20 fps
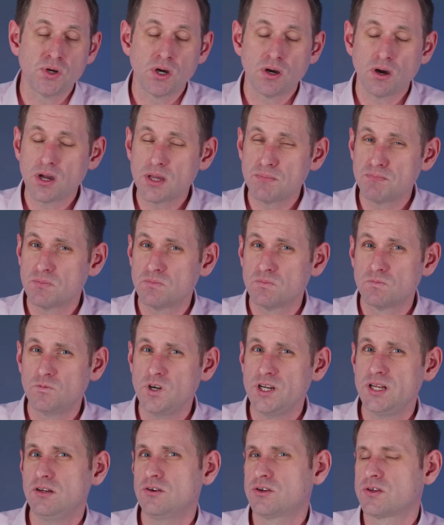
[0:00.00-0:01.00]
but I'm
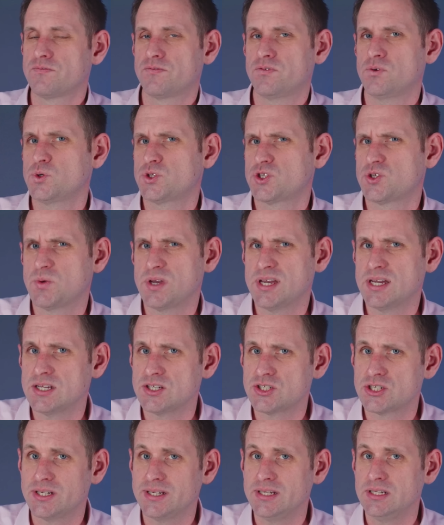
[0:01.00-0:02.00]
really looking forward to it
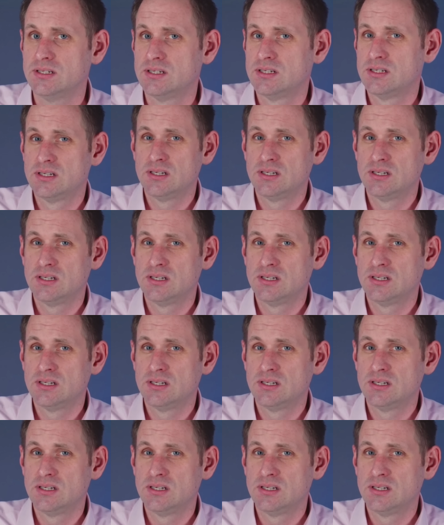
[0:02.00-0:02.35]
actually.